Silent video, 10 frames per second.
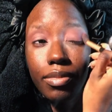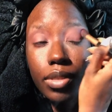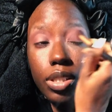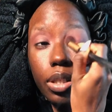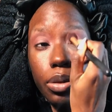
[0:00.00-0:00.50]

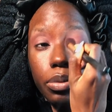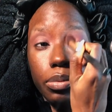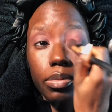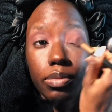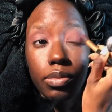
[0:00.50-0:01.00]
So
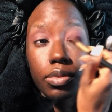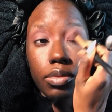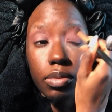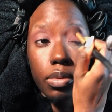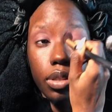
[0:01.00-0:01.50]

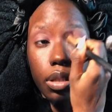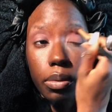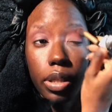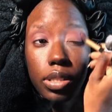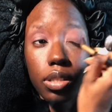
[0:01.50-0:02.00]
I think
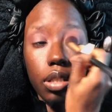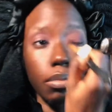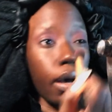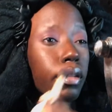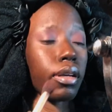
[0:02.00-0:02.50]
when I started
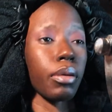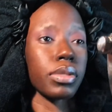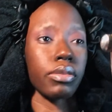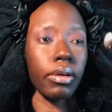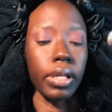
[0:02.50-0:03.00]
modeling I
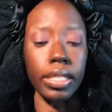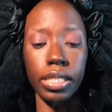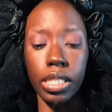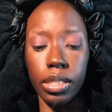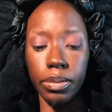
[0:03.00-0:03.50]
was around
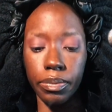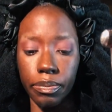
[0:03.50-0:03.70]
18.